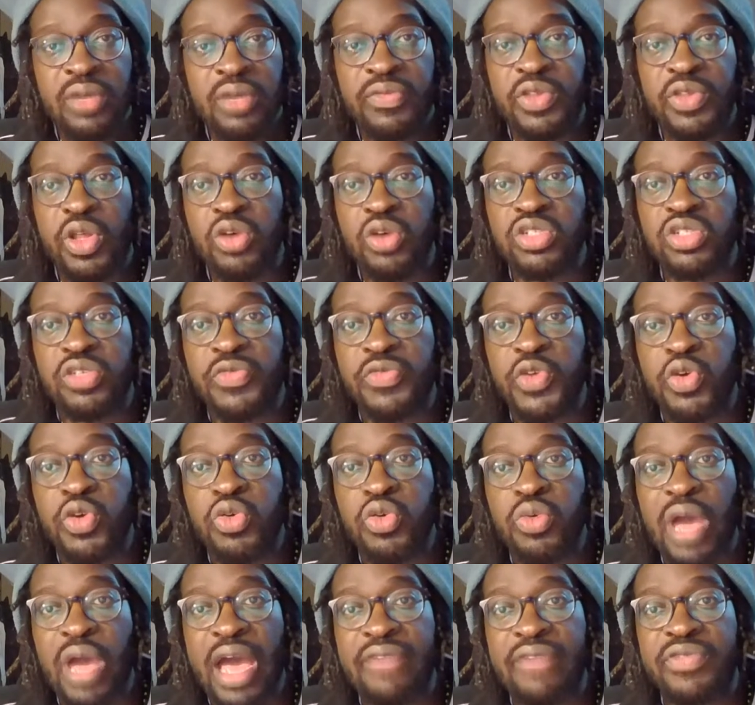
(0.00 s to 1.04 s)
For those of you
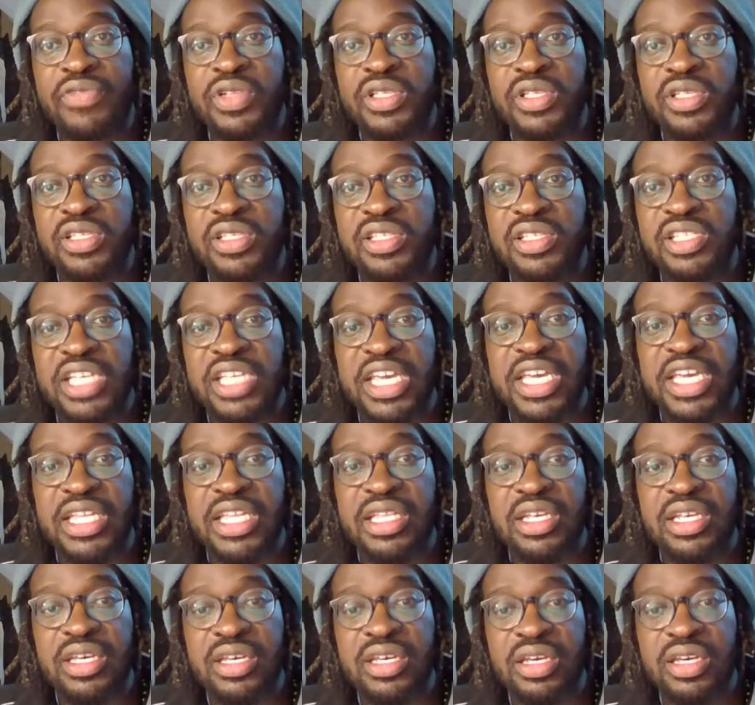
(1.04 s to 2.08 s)
who haven't
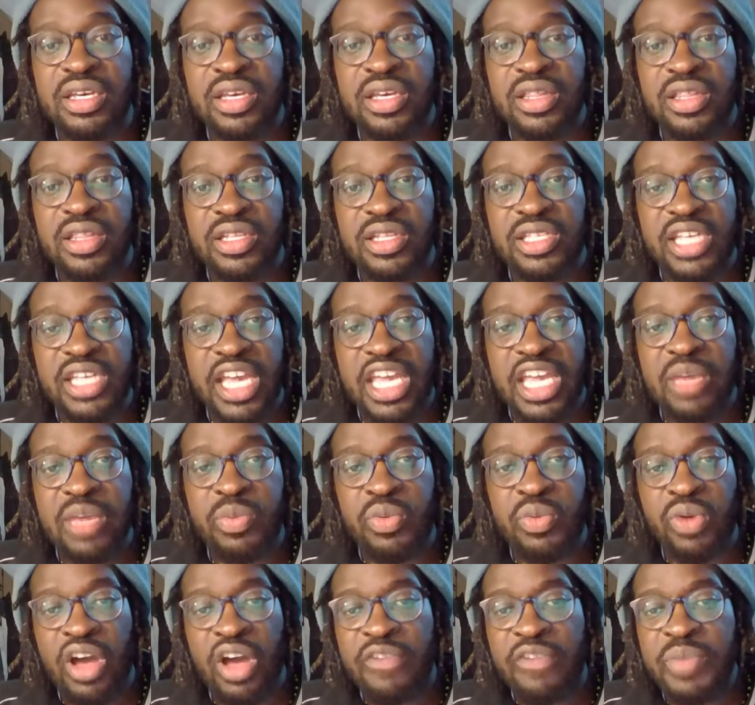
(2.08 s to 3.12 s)
seen the
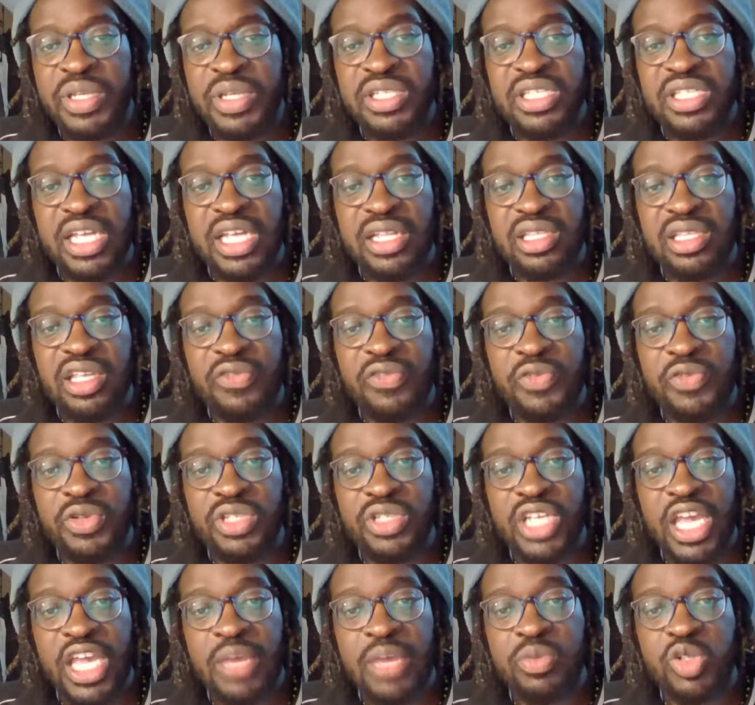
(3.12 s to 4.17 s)
table, I've been sent different
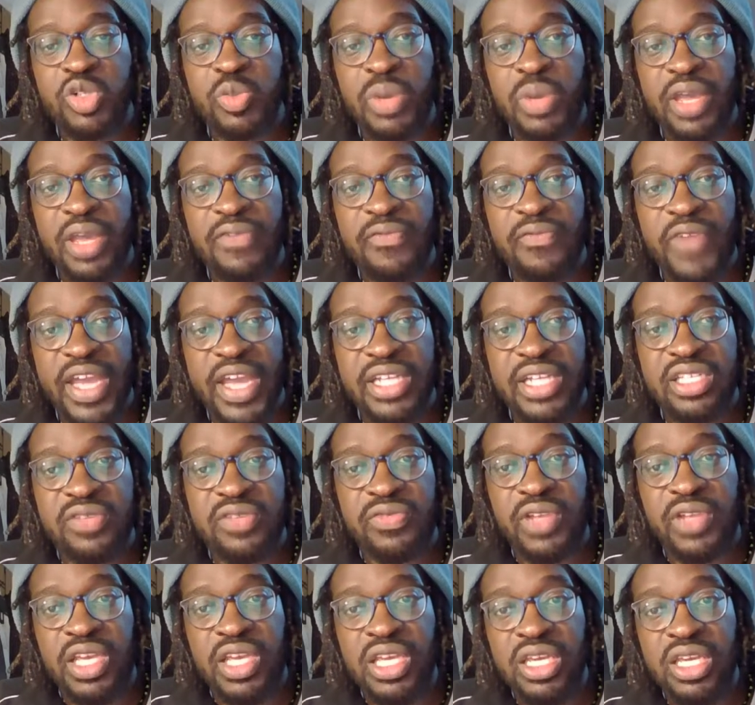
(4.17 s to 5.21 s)
tables, but
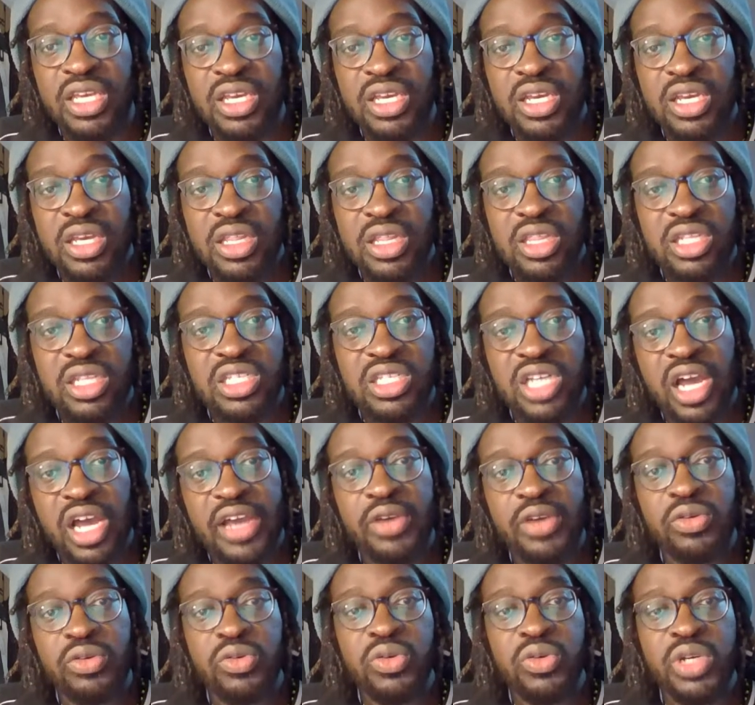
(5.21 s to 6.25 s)
effectively, the
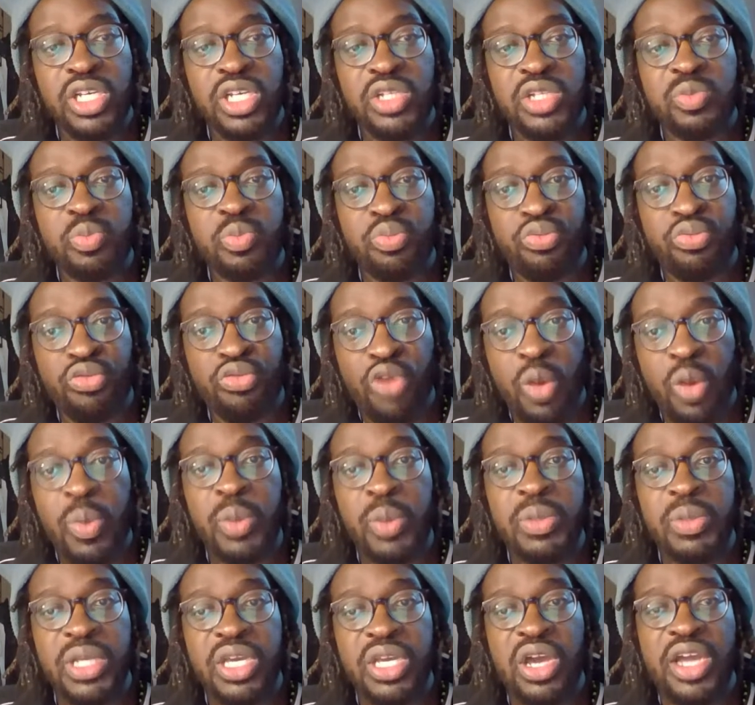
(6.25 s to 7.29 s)
title is
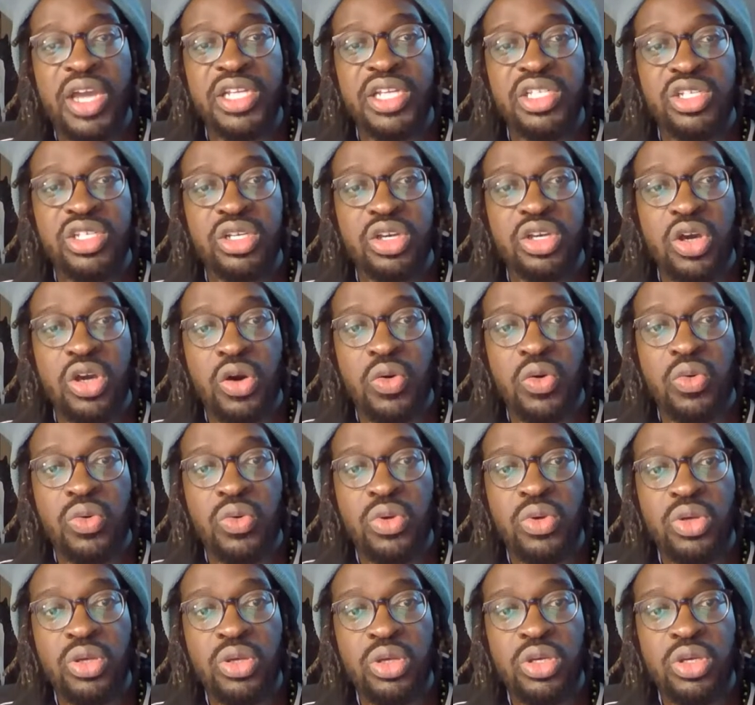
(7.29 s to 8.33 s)
probably going to go
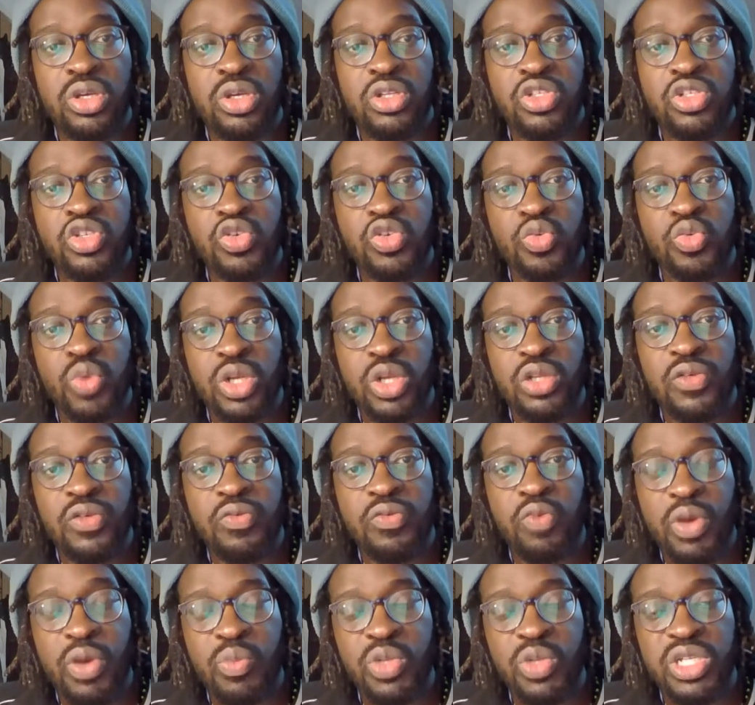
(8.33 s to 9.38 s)
to one of
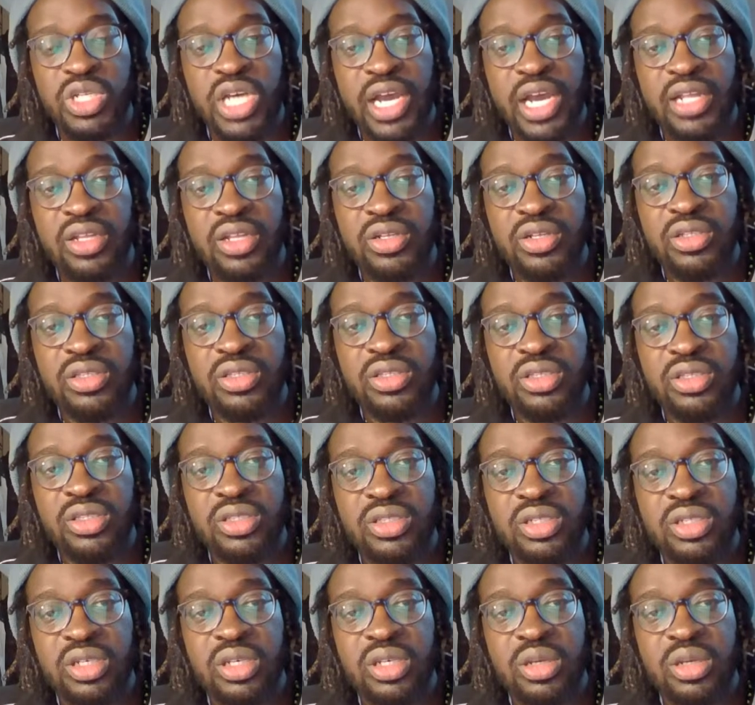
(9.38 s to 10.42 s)
Windward Islands,
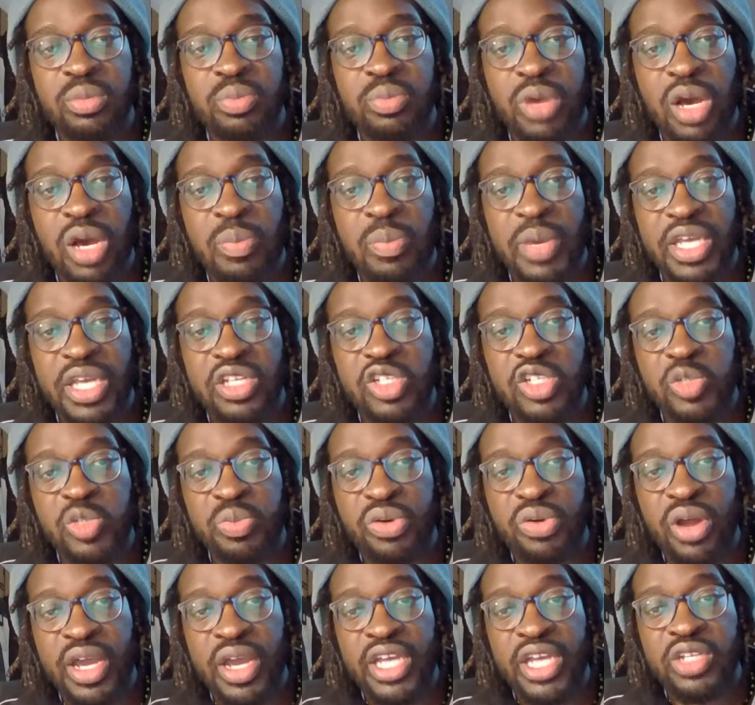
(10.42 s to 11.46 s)
Barbados
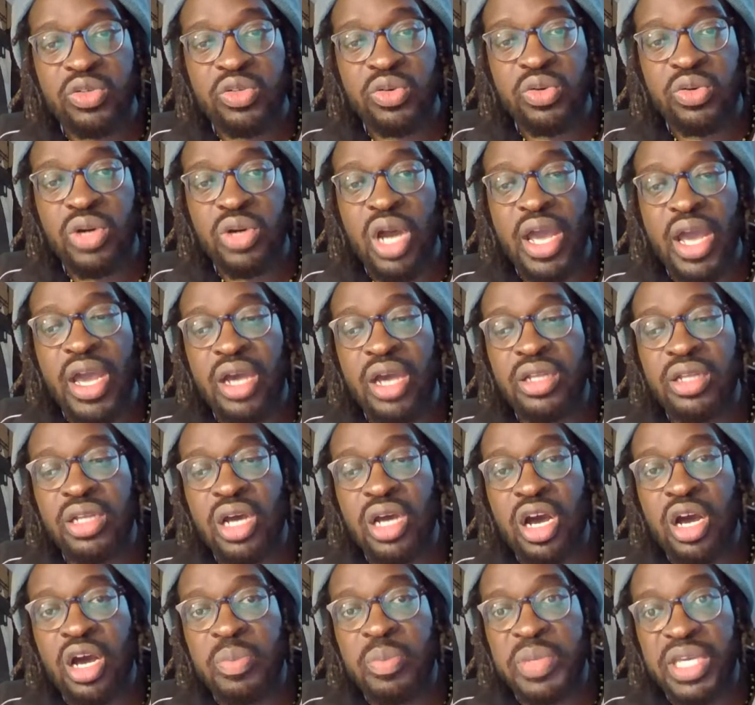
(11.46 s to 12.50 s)
Pride, or Guyana
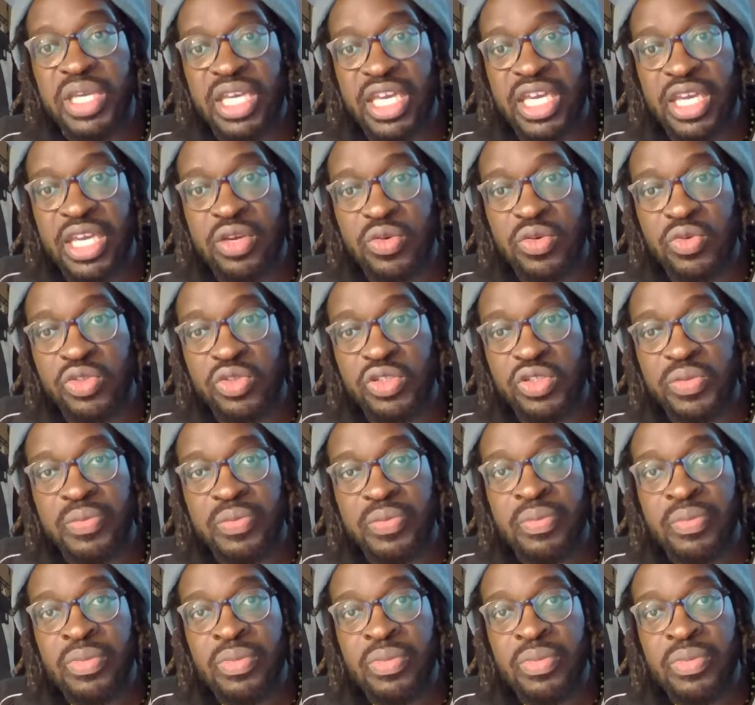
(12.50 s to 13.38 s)
Harpy Eagles.